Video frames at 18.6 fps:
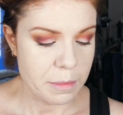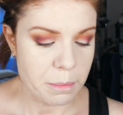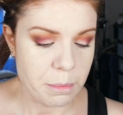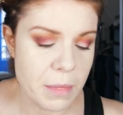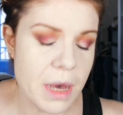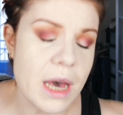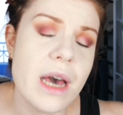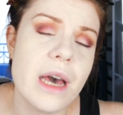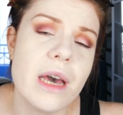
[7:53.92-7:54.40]

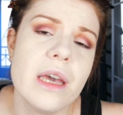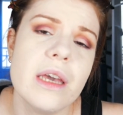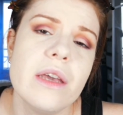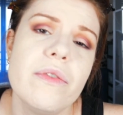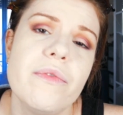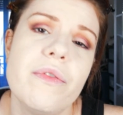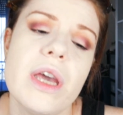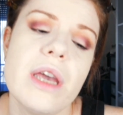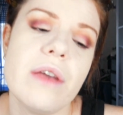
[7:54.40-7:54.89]

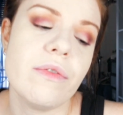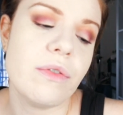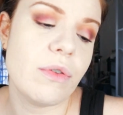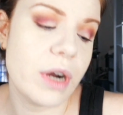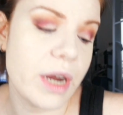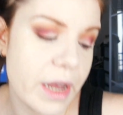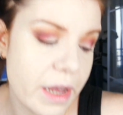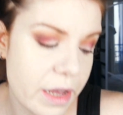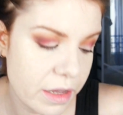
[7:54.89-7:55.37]
my
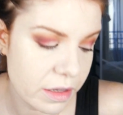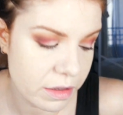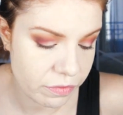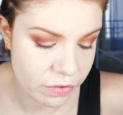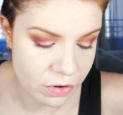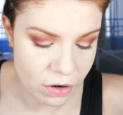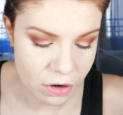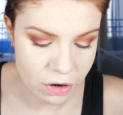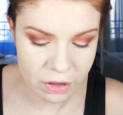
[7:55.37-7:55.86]
favorite
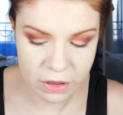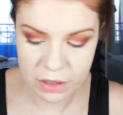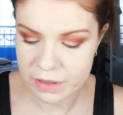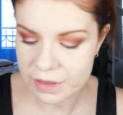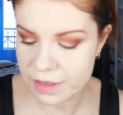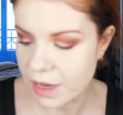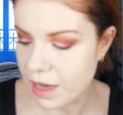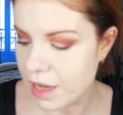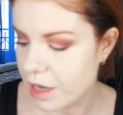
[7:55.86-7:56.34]
for all the
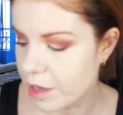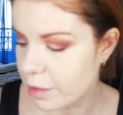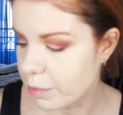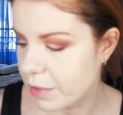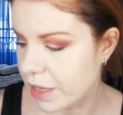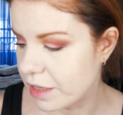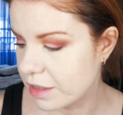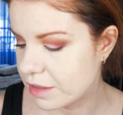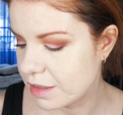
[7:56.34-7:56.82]

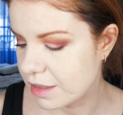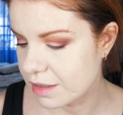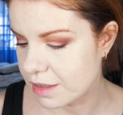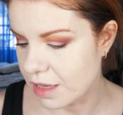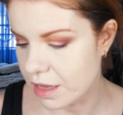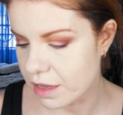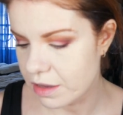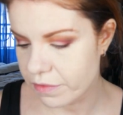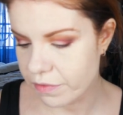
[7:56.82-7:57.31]
time, like
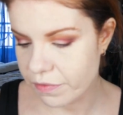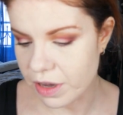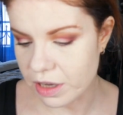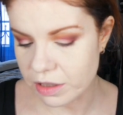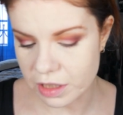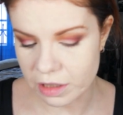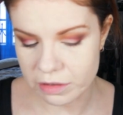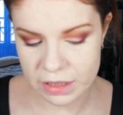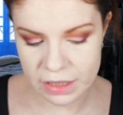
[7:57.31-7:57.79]
since I
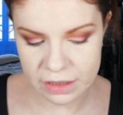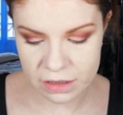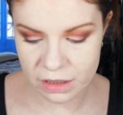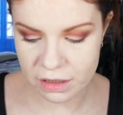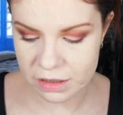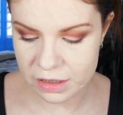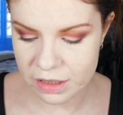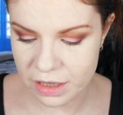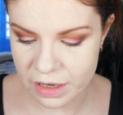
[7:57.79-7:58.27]
found out this
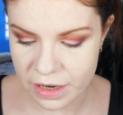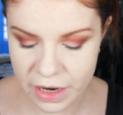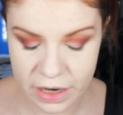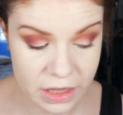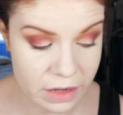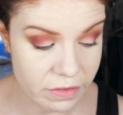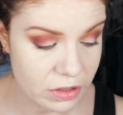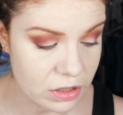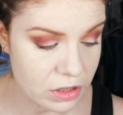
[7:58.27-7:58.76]
concealer,
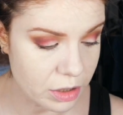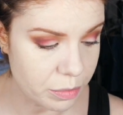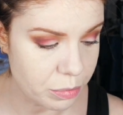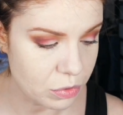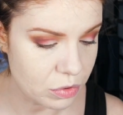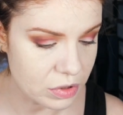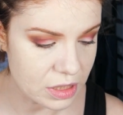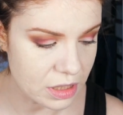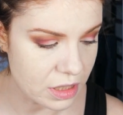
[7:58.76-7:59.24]
I never
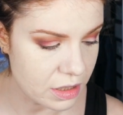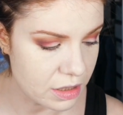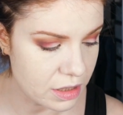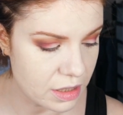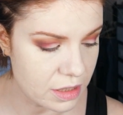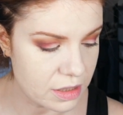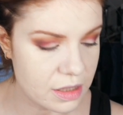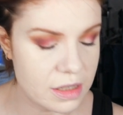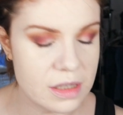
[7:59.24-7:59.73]
stopped using
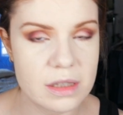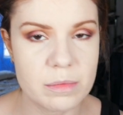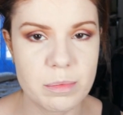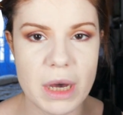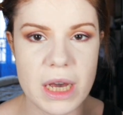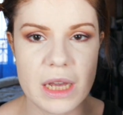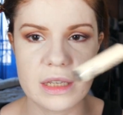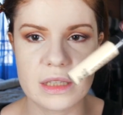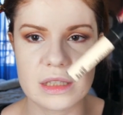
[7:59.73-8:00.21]
it. This is by